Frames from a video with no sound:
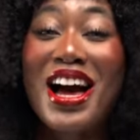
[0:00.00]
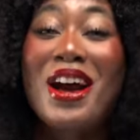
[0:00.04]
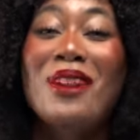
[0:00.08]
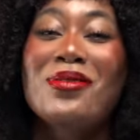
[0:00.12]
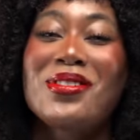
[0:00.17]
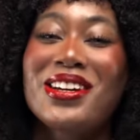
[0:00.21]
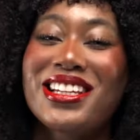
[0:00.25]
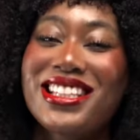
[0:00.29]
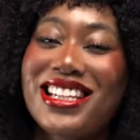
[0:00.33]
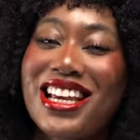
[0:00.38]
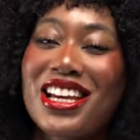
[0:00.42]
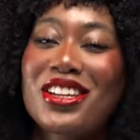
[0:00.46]

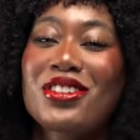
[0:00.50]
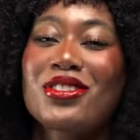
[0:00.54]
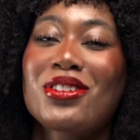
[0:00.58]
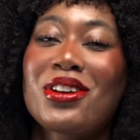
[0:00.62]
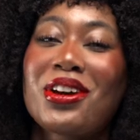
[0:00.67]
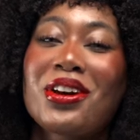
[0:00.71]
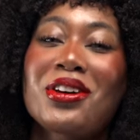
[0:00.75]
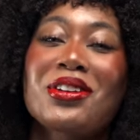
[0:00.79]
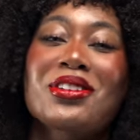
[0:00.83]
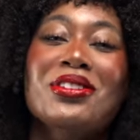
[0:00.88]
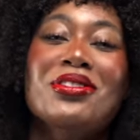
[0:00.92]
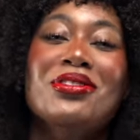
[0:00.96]
My natural
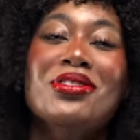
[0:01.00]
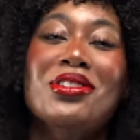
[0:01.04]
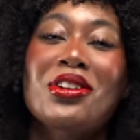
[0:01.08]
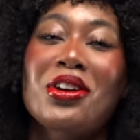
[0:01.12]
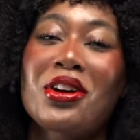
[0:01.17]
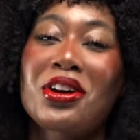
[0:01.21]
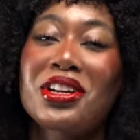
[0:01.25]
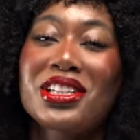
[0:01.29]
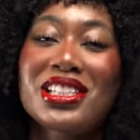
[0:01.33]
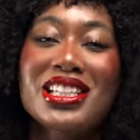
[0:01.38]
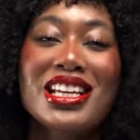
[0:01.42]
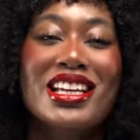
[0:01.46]
hair is
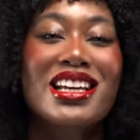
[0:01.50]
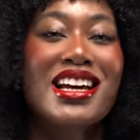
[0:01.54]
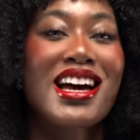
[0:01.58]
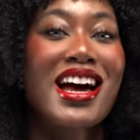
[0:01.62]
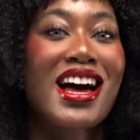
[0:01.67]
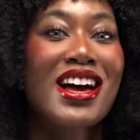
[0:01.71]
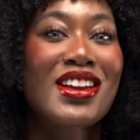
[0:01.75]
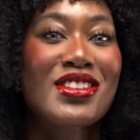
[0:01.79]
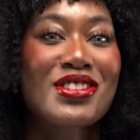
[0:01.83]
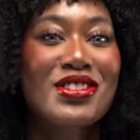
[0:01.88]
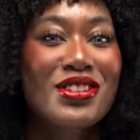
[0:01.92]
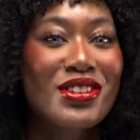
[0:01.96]
flourishing
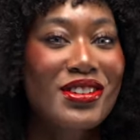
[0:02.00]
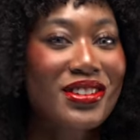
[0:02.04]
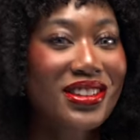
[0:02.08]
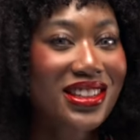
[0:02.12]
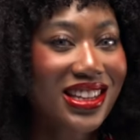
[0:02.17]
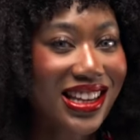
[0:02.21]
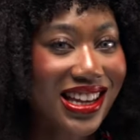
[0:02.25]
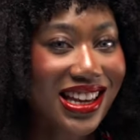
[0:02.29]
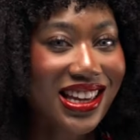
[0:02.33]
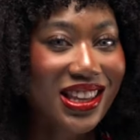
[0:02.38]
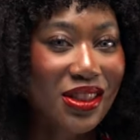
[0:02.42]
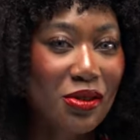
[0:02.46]

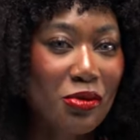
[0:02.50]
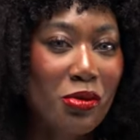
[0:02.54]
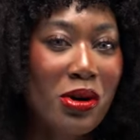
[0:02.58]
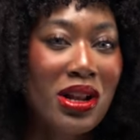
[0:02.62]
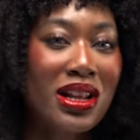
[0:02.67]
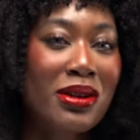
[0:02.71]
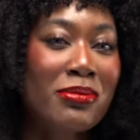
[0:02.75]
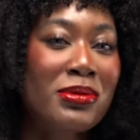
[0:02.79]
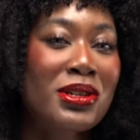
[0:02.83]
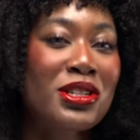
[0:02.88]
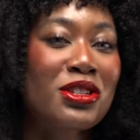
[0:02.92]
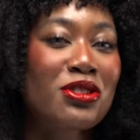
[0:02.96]
underneath while
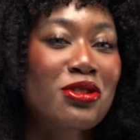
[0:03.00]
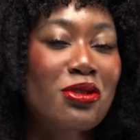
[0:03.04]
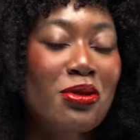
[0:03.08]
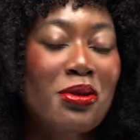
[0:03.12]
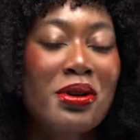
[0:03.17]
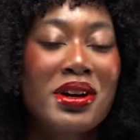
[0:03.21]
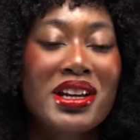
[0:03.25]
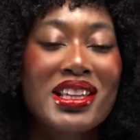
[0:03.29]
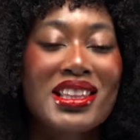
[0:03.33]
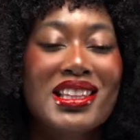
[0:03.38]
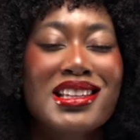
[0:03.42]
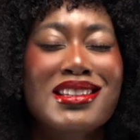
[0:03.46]
I'm
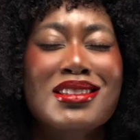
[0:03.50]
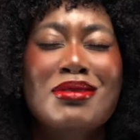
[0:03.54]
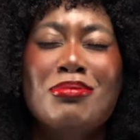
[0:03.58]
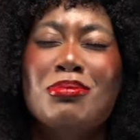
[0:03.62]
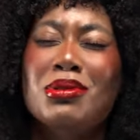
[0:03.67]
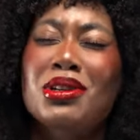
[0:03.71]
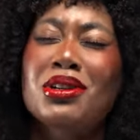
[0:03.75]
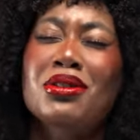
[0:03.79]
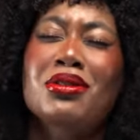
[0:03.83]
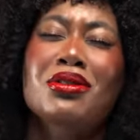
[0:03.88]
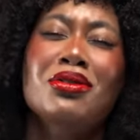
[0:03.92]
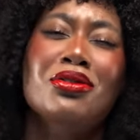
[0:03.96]
enjoying this
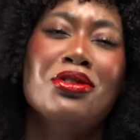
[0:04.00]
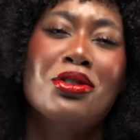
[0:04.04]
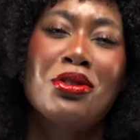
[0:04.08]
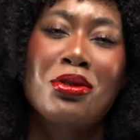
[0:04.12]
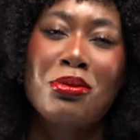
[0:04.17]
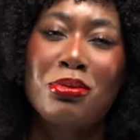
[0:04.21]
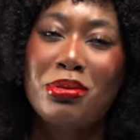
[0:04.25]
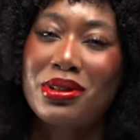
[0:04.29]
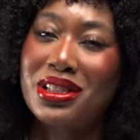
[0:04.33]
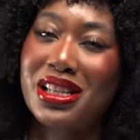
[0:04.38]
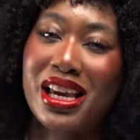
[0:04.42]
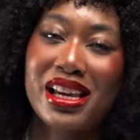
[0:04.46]
beautiful
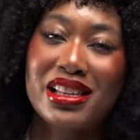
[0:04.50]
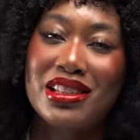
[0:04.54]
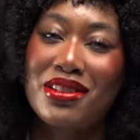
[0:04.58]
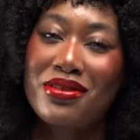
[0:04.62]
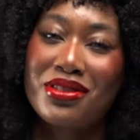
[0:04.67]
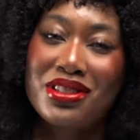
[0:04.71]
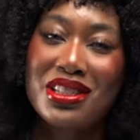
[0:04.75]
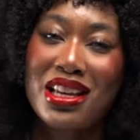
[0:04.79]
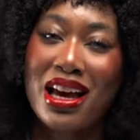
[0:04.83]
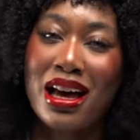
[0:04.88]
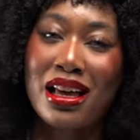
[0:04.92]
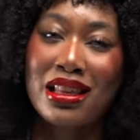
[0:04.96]
protective
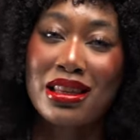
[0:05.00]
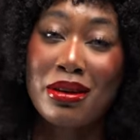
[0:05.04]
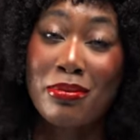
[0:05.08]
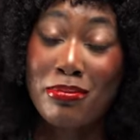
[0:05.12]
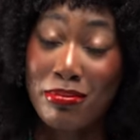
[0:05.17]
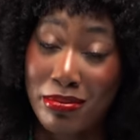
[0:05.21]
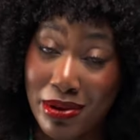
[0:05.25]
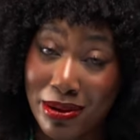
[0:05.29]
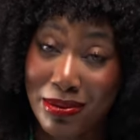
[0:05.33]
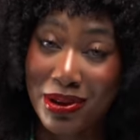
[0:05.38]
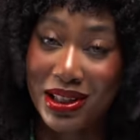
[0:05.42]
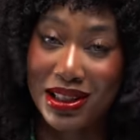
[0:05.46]
style that
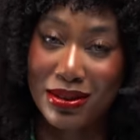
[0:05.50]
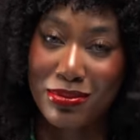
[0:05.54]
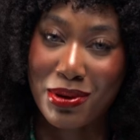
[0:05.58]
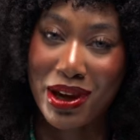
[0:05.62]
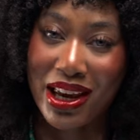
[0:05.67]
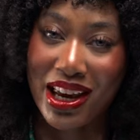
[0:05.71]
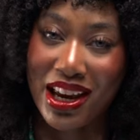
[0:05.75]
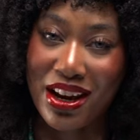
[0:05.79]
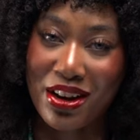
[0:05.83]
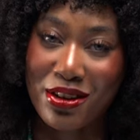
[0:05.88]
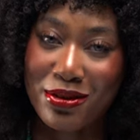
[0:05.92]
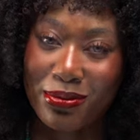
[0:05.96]
mimics my
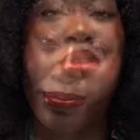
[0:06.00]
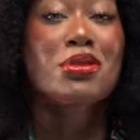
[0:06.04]
hair.